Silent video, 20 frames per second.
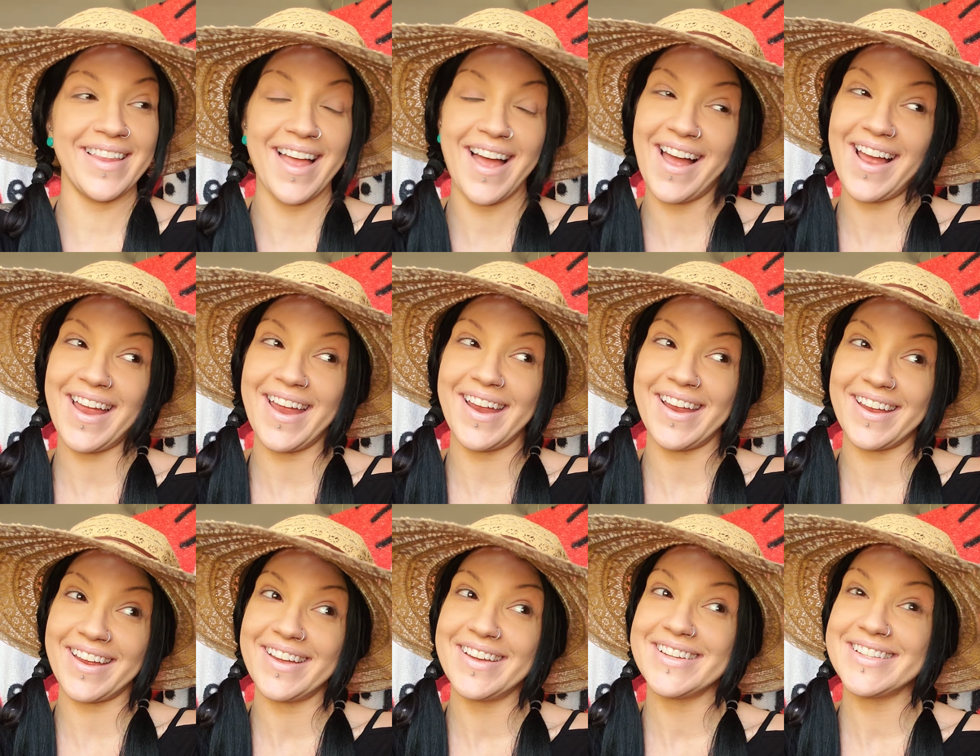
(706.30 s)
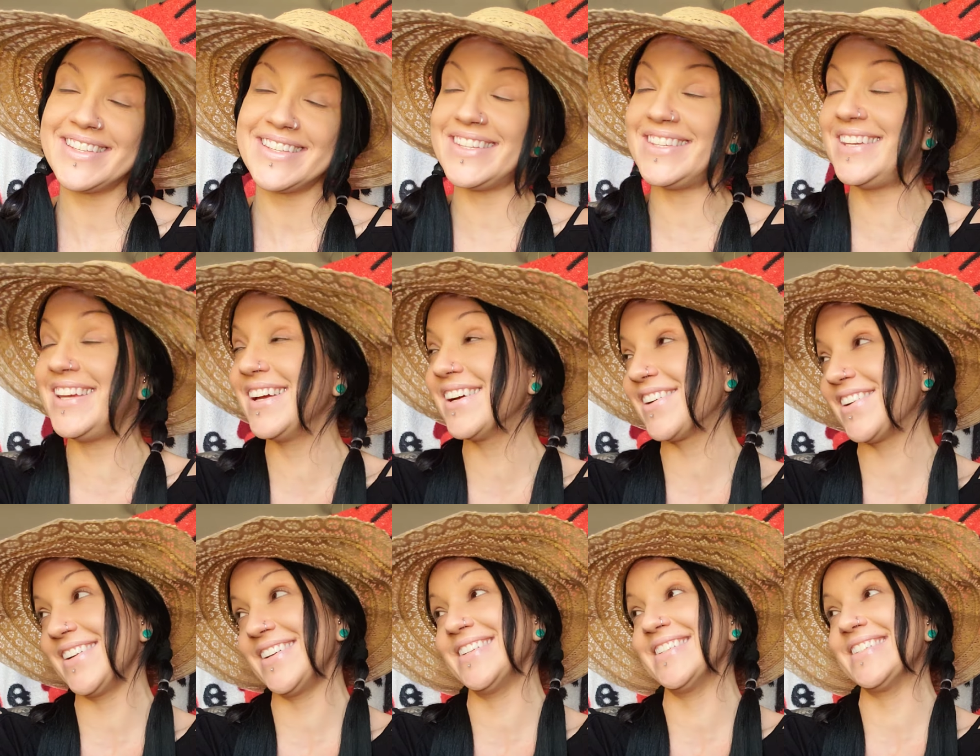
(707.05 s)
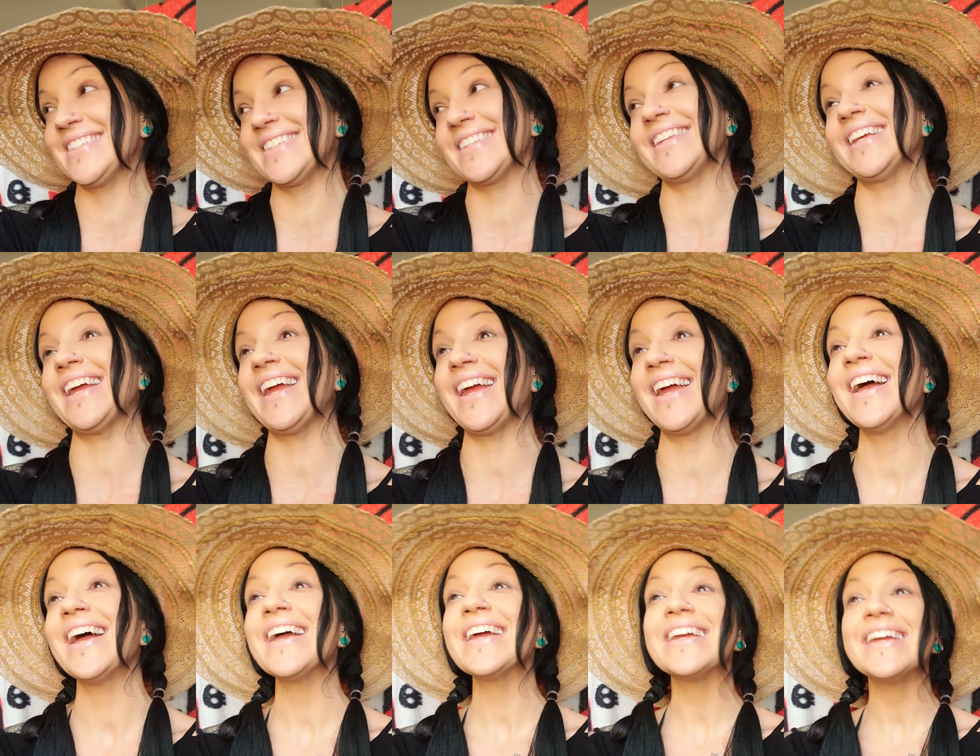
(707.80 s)
Like,
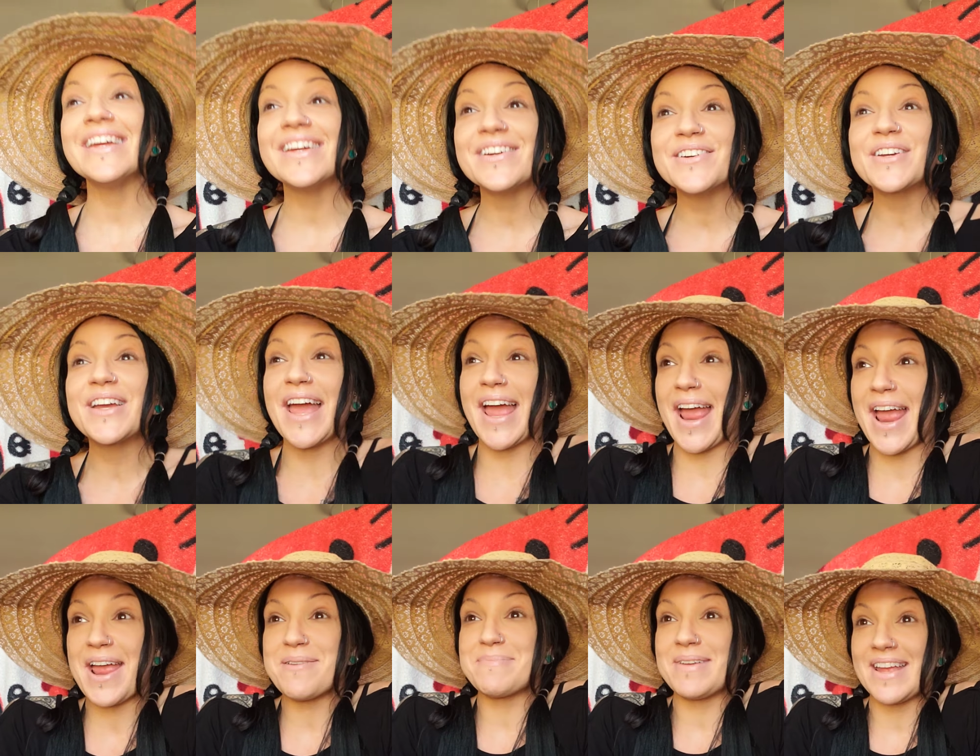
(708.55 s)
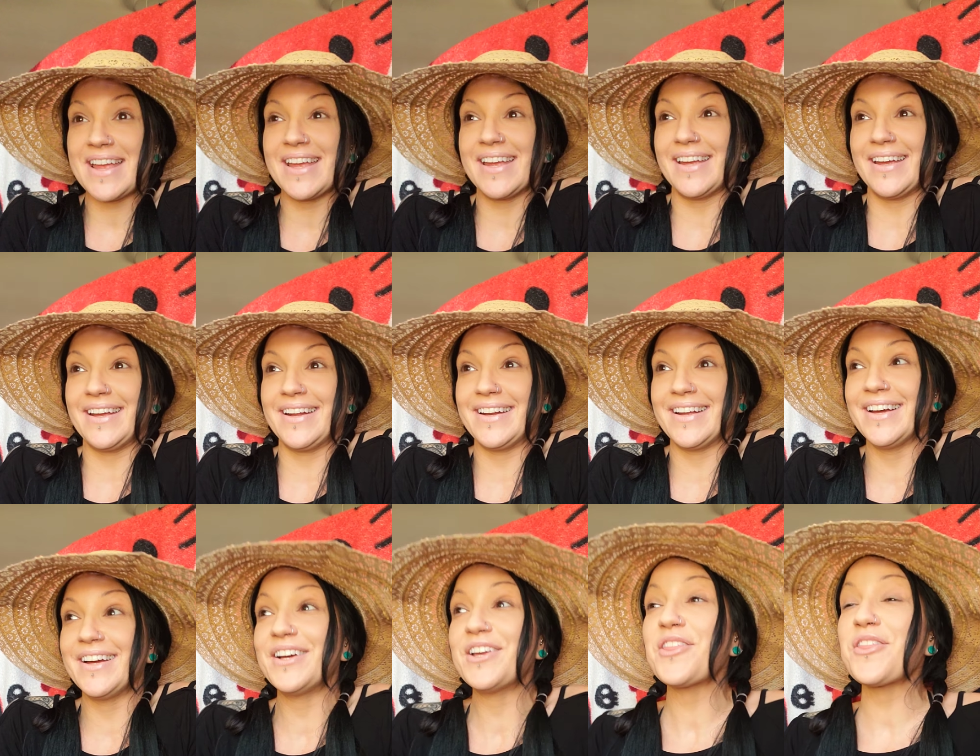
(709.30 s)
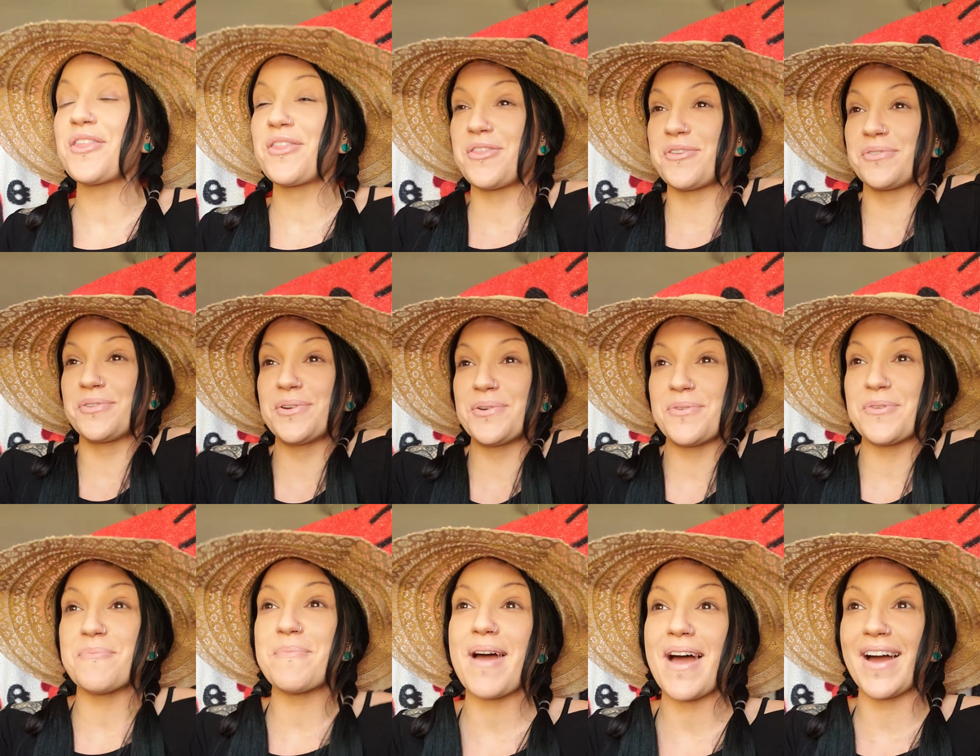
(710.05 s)
seriously. He came in
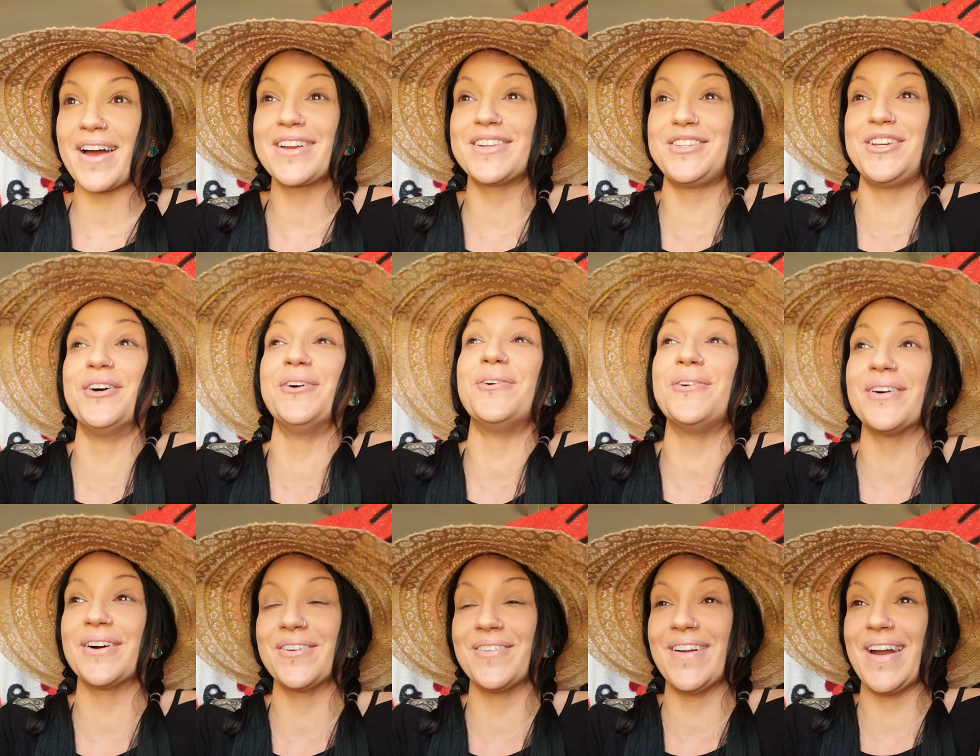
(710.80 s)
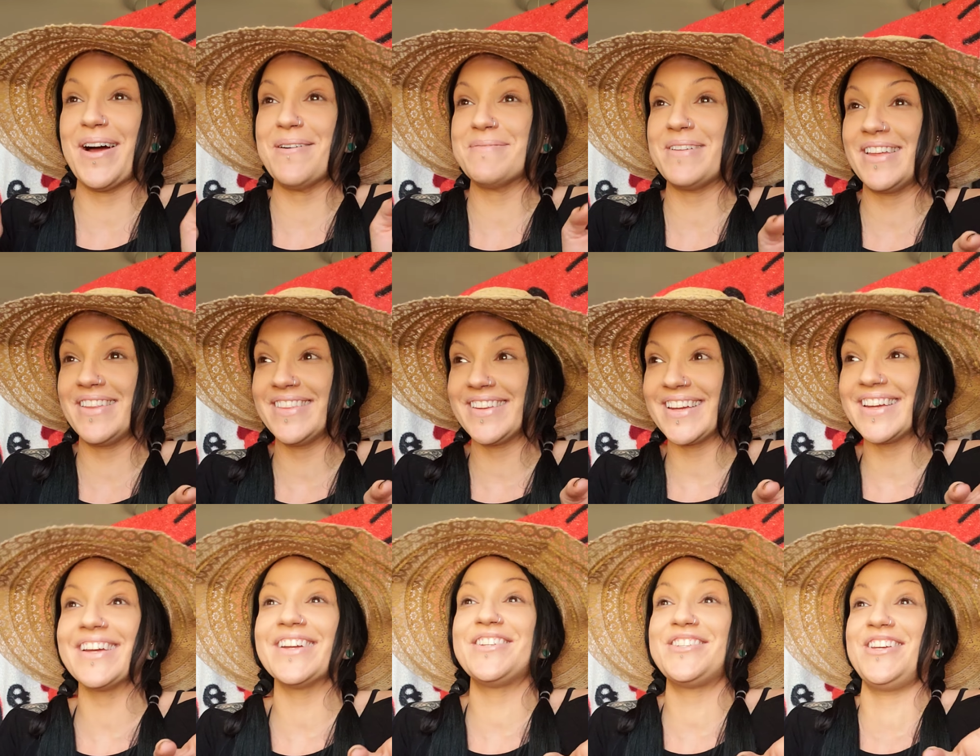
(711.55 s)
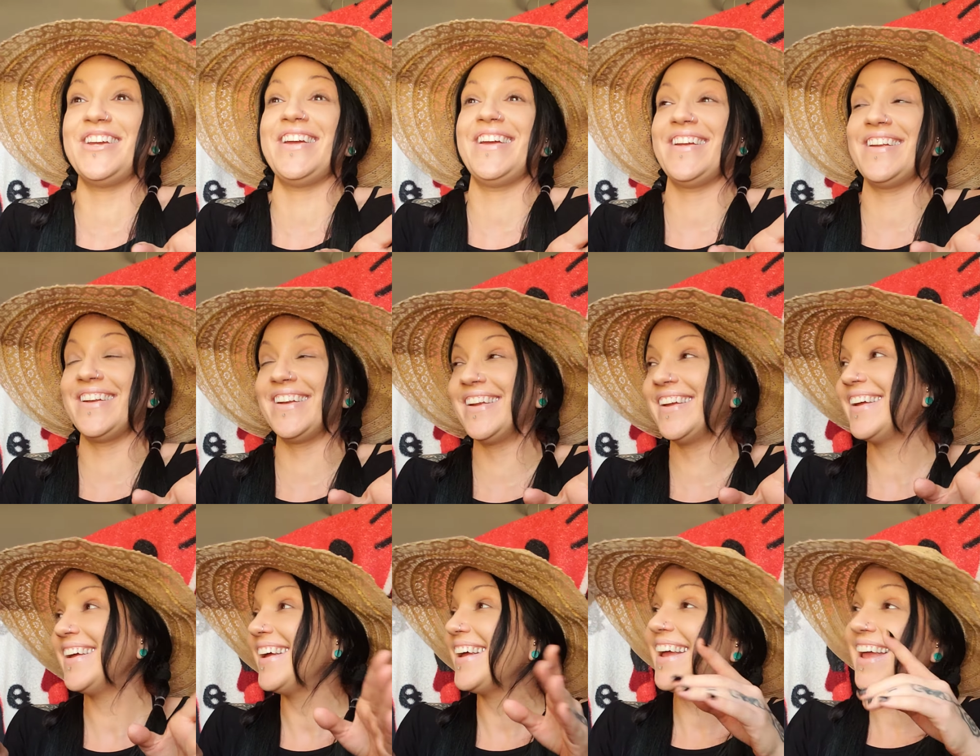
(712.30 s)
through the back door when I'm in the
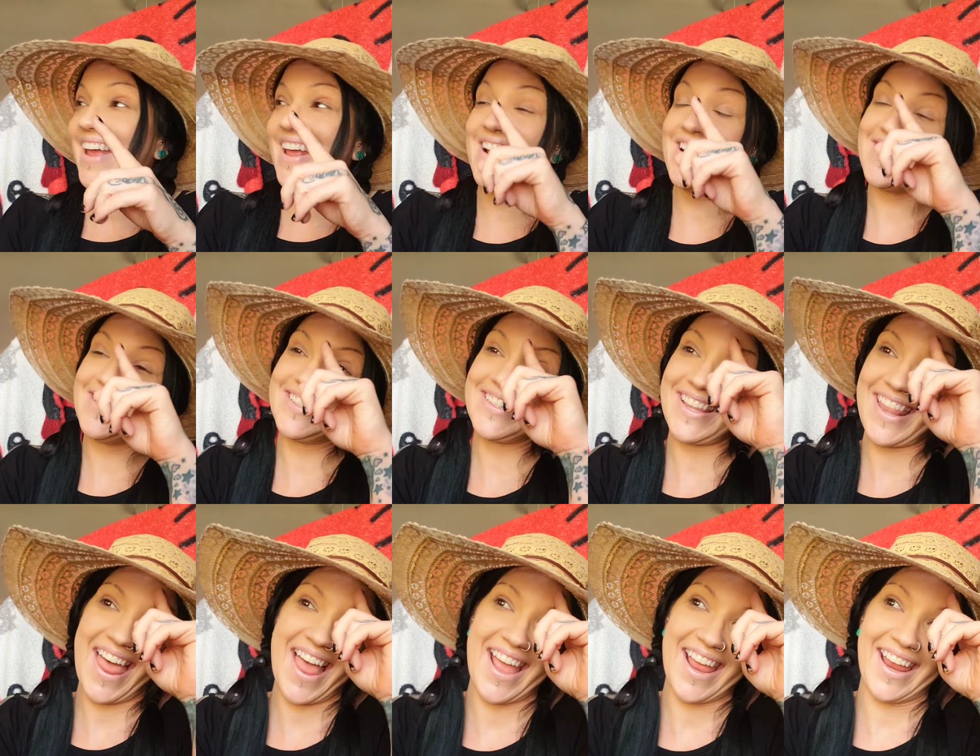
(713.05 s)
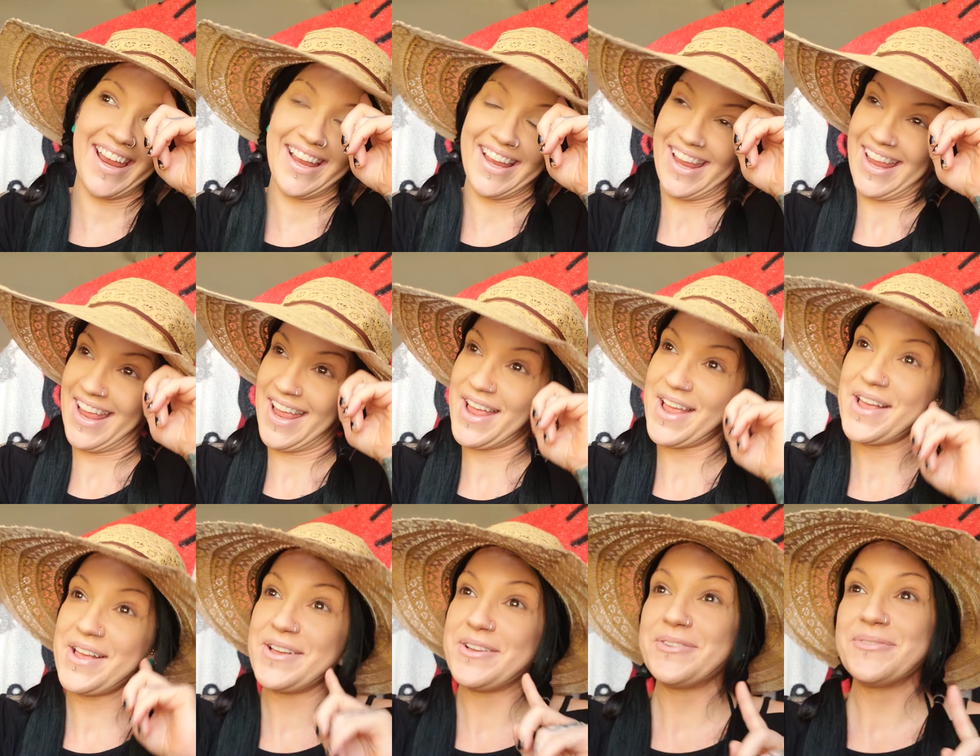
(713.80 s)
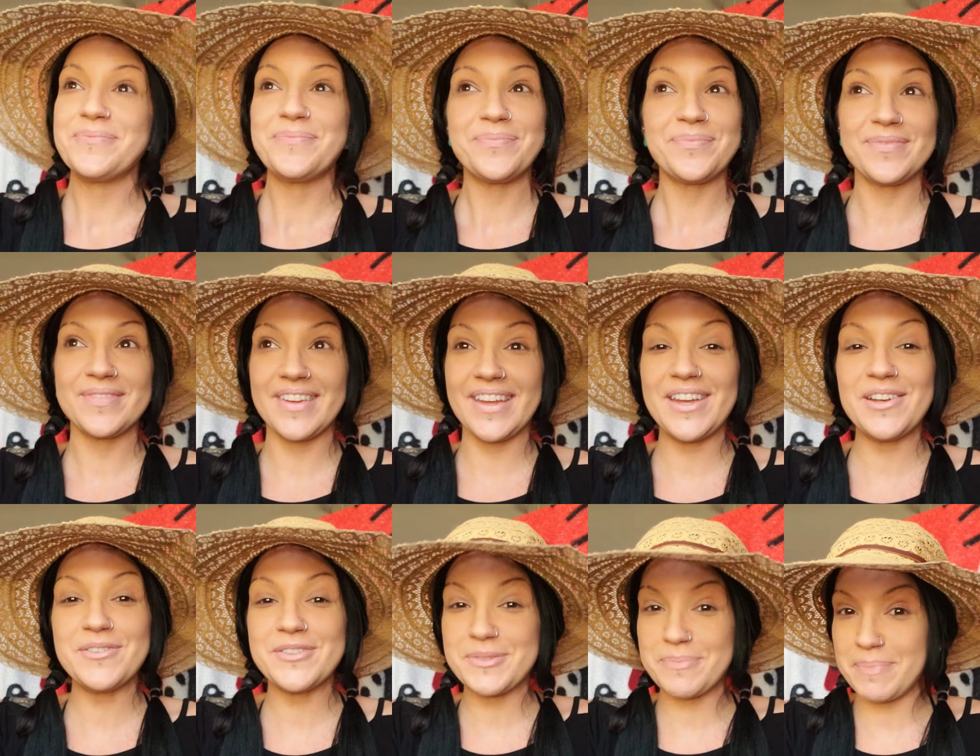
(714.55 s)
kitchen and he's like,
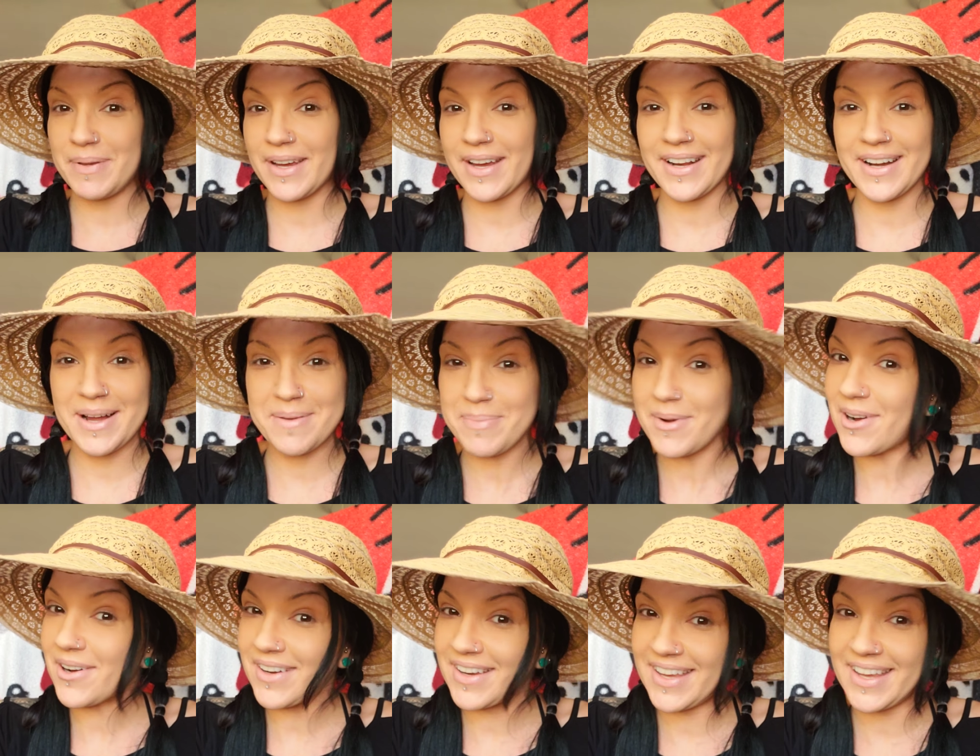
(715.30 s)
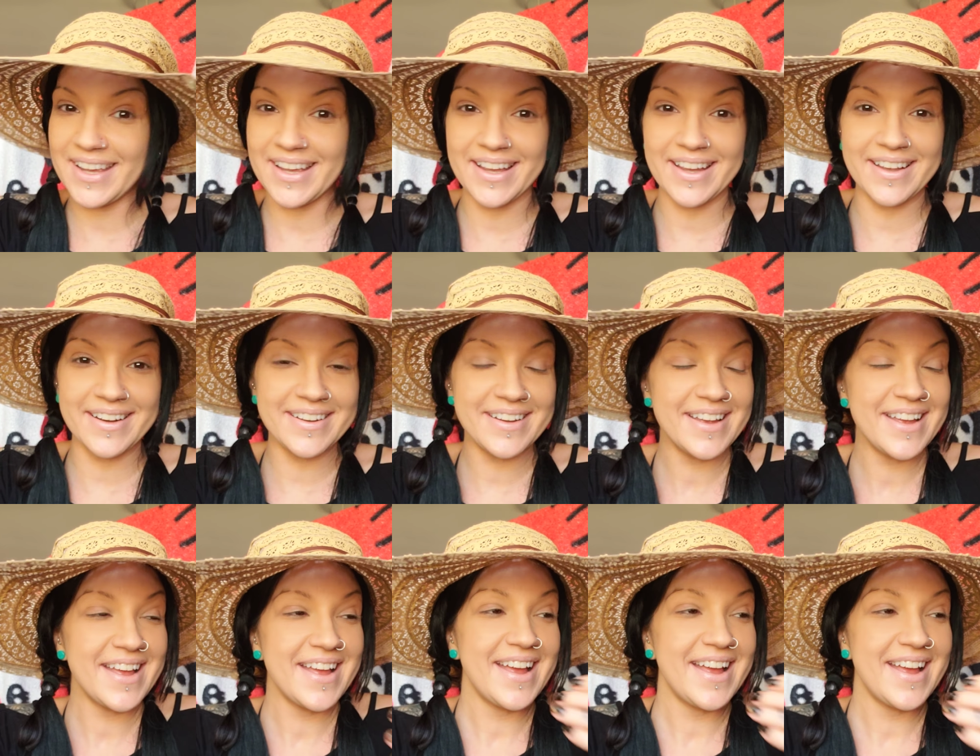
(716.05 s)
he was picking up our kid